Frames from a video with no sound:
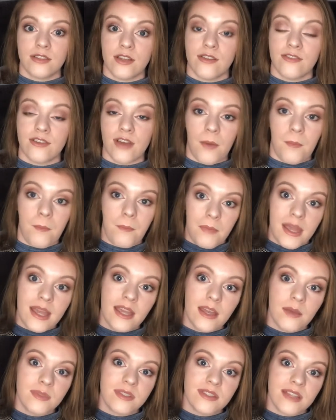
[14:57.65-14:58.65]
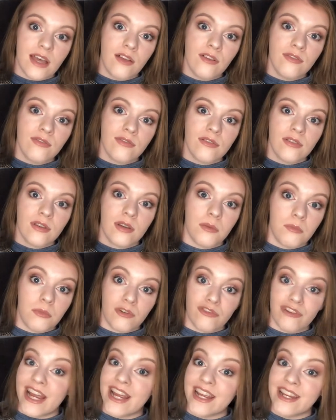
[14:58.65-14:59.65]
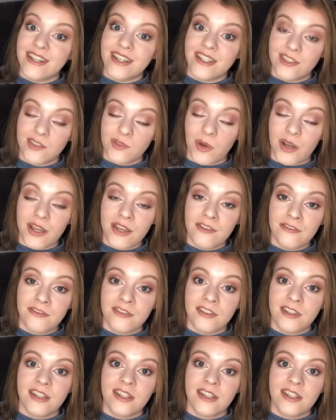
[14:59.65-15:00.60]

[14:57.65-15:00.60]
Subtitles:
so you've got Mick himself, Mairead, his wife,